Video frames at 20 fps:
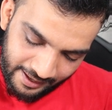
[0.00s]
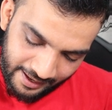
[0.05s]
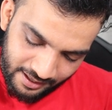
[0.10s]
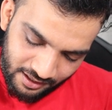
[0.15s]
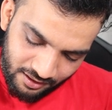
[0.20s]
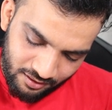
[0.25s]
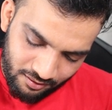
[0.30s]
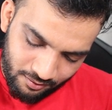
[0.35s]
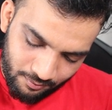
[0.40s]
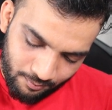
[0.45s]

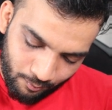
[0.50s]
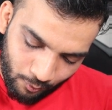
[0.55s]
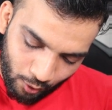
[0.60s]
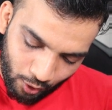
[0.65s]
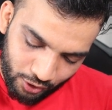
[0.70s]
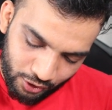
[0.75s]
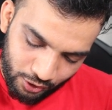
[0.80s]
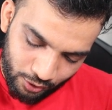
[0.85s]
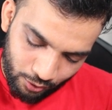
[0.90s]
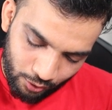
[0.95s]
N
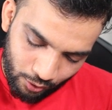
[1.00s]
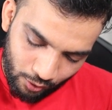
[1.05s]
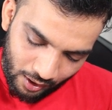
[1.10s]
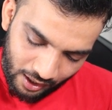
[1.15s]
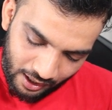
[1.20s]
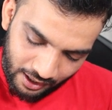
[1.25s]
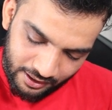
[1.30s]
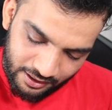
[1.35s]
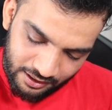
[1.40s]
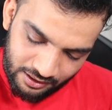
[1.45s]
modulo
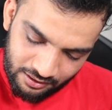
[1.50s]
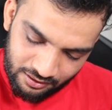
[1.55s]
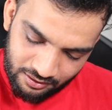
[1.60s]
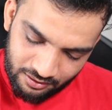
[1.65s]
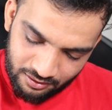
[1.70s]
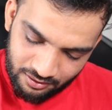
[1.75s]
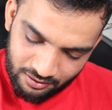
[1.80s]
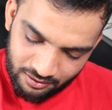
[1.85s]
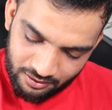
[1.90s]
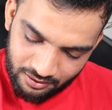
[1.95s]
I
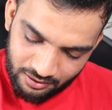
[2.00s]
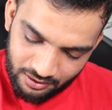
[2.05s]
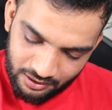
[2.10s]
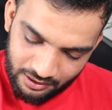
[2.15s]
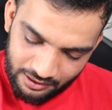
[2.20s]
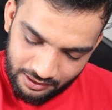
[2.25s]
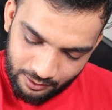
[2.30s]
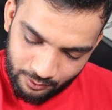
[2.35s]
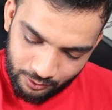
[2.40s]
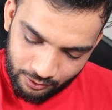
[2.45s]

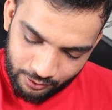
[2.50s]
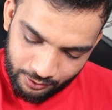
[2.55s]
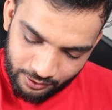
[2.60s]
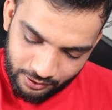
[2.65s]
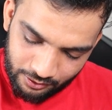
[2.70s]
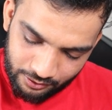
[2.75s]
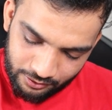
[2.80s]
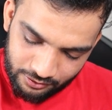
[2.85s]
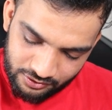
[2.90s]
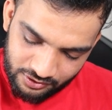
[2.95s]
equal
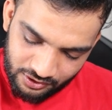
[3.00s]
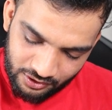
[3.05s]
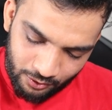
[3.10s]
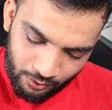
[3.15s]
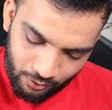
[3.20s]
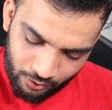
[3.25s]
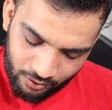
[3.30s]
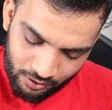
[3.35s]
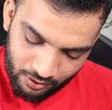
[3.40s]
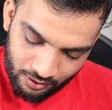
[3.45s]
to
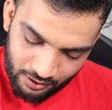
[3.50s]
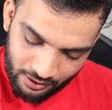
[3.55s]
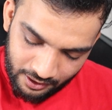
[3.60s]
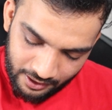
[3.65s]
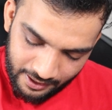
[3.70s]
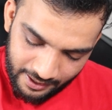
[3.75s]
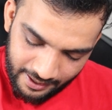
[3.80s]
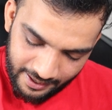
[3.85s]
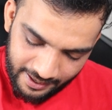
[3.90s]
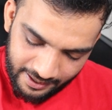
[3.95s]
0.
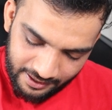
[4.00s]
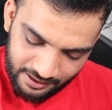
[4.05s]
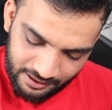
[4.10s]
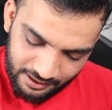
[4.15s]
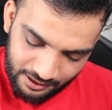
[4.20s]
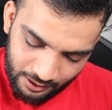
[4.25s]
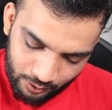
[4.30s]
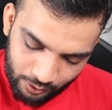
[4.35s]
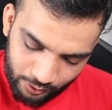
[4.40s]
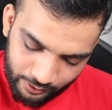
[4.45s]
N
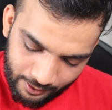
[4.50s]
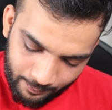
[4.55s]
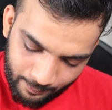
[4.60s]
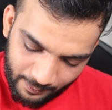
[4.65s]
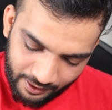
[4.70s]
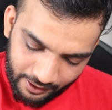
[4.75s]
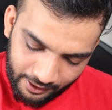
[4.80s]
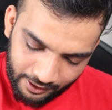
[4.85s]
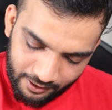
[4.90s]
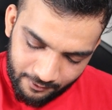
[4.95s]
equal to N
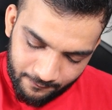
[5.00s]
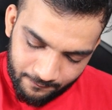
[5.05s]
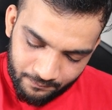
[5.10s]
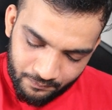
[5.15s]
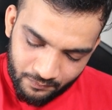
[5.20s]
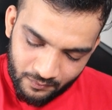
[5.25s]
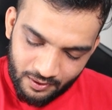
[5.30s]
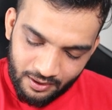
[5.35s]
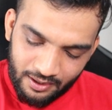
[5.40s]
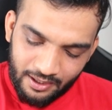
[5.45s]
by I.
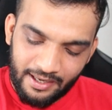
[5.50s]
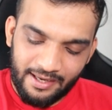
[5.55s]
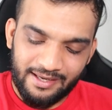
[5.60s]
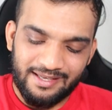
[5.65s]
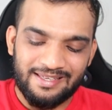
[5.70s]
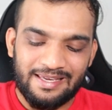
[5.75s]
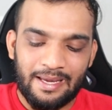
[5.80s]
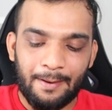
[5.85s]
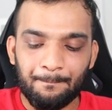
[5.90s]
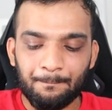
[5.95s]
I
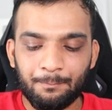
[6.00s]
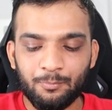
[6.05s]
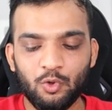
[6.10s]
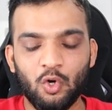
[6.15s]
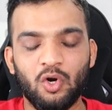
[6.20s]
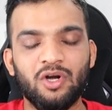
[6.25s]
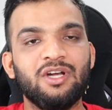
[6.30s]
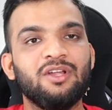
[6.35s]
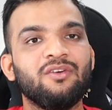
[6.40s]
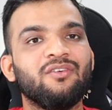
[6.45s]

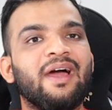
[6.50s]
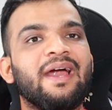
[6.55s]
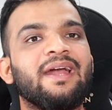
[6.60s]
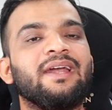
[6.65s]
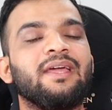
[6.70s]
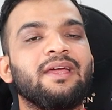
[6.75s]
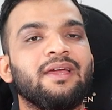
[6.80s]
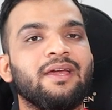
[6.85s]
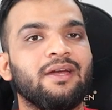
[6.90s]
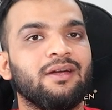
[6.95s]
kept on
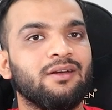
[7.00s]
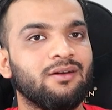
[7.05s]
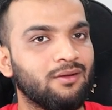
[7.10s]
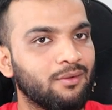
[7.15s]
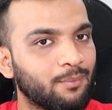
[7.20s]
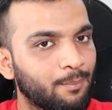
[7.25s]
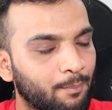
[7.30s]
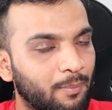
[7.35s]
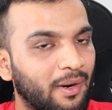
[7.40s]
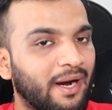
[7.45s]
dividing it
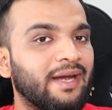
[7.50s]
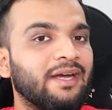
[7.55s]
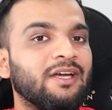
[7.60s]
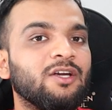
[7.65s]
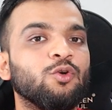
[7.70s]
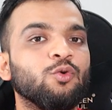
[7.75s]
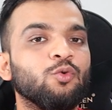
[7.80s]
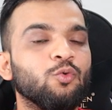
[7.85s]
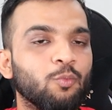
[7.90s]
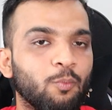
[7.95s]
by
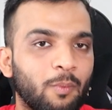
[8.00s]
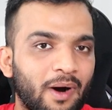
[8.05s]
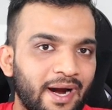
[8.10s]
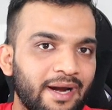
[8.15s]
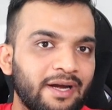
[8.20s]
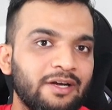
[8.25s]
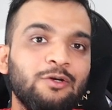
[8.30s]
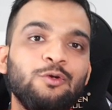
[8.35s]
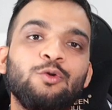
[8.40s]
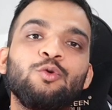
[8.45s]
2,
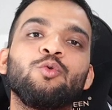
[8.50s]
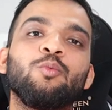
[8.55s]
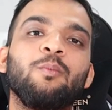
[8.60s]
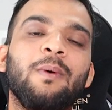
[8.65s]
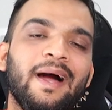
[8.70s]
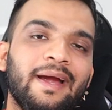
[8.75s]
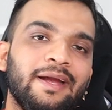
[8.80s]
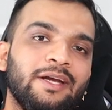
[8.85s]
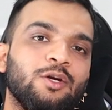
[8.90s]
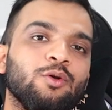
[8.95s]
by 2,
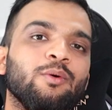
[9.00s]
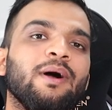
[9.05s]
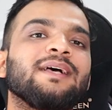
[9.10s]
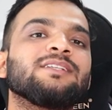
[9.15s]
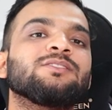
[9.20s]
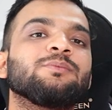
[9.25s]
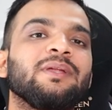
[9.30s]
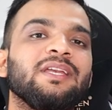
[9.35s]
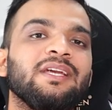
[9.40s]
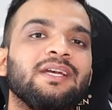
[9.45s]
by 2
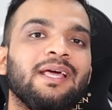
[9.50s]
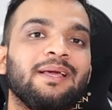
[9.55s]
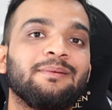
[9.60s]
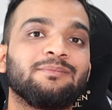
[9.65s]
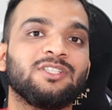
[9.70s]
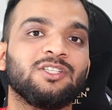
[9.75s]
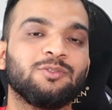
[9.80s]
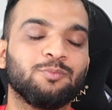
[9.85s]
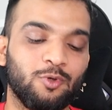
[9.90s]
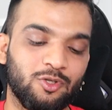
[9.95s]
as many
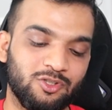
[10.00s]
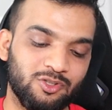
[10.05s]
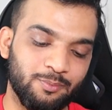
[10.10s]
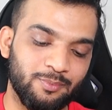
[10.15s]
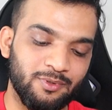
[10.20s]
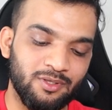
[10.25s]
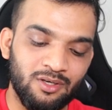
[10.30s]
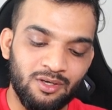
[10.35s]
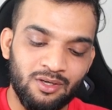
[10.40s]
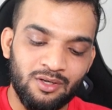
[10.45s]
times as
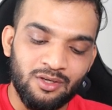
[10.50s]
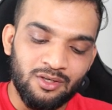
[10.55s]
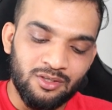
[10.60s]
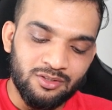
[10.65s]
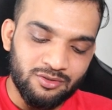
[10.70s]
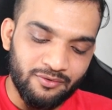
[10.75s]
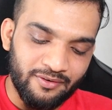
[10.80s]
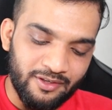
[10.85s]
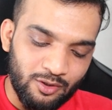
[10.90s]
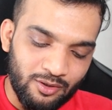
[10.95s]
possible.
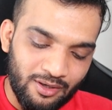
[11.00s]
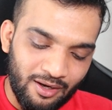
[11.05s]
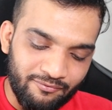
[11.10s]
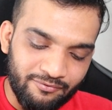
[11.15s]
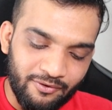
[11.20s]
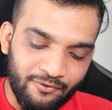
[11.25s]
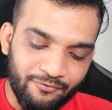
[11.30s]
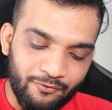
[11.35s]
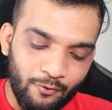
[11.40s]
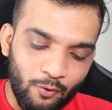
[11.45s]
So when you
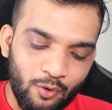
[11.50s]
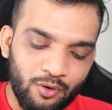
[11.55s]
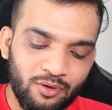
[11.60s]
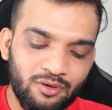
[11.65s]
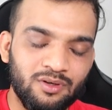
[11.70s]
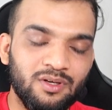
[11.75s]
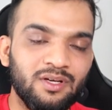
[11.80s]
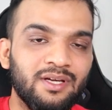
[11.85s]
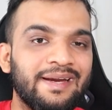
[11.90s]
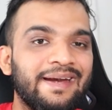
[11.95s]
count for
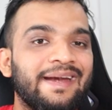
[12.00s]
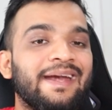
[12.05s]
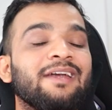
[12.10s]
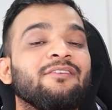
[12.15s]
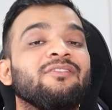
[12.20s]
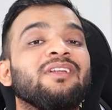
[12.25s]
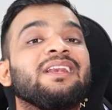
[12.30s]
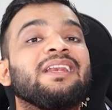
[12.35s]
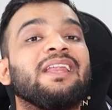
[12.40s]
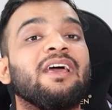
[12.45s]
4,
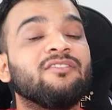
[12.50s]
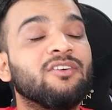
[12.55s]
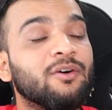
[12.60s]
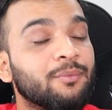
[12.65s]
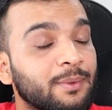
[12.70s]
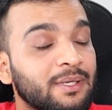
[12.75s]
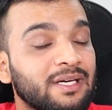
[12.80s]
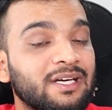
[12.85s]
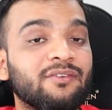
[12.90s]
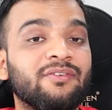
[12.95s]
it will
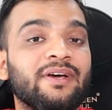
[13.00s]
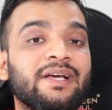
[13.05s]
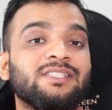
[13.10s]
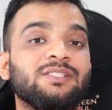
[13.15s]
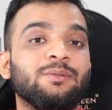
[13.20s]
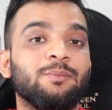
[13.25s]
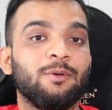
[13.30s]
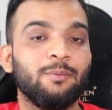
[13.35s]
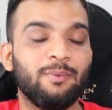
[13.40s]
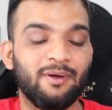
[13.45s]
never be
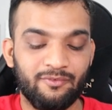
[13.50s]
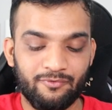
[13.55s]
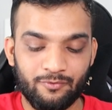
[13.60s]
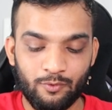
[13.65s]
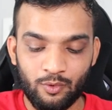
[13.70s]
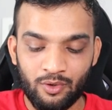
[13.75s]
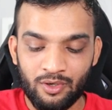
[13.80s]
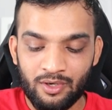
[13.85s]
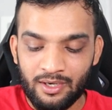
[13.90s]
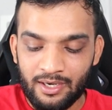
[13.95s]
divisible by
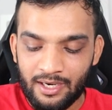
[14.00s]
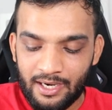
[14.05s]
4.